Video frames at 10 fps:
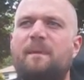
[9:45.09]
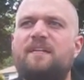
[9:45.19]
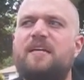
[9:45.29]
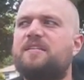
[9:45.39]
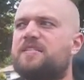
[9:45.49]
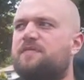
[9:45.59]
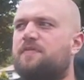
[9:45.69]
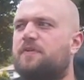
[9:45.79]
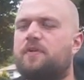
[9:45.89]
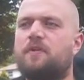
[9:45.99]
take a step
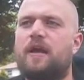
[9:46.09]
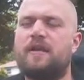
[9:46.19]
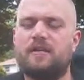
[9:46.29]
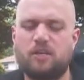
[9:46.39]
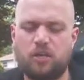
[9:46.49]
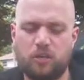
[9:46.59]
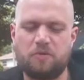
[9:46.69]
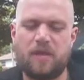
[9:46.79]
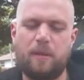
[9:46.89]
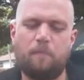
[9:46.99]
further and
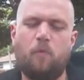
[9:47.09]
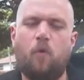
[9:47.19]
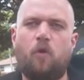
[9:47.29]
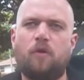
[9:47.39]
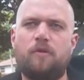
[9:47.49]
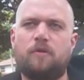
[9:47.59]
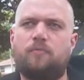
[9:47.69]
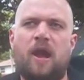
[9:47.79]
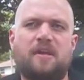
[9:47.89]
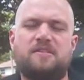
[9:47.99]
include that more in their
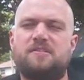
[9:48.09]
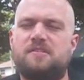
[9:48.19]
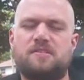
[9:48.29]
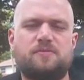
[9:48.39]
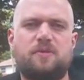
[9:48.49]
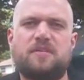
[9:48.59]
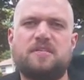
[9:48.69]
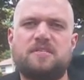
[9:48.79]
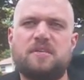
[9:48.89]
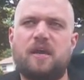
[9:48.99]
practices and what they
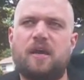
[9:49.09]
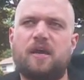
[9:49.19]
say,